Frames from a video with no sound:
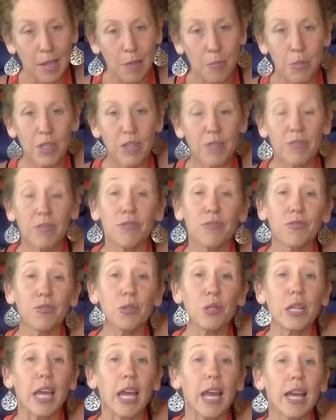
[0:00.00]
But if a
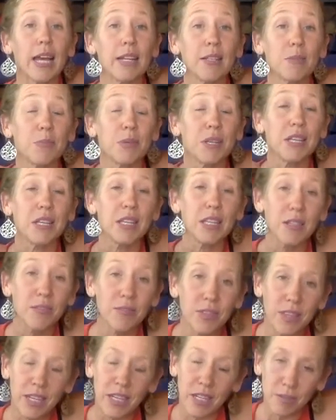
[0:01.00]
foot has been
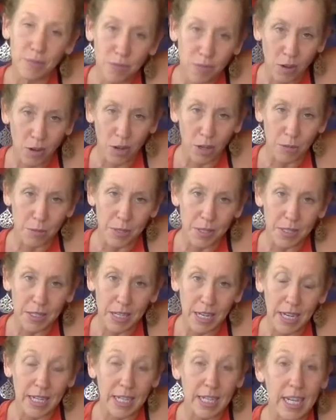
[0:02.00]
given that environment
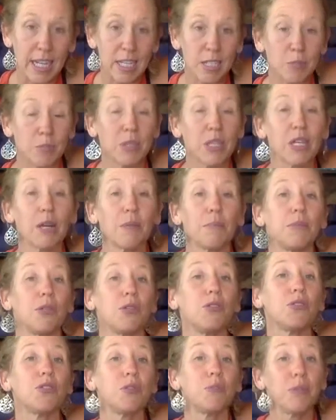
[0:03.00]
and it has become
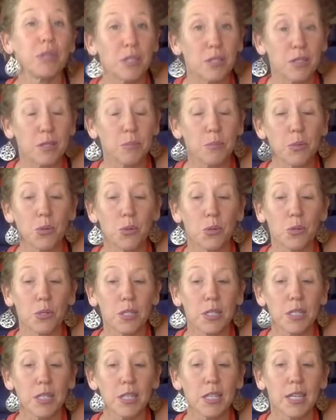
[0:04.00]
used to being
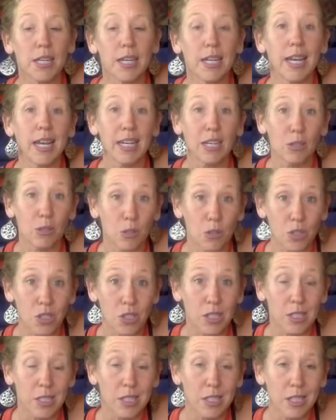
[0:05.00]
supported and
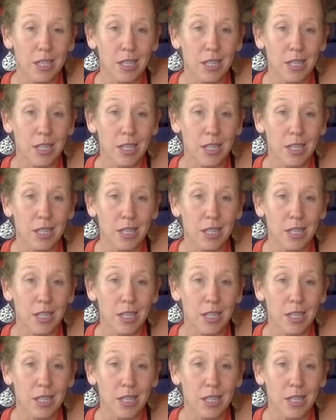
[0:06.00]
cushioned,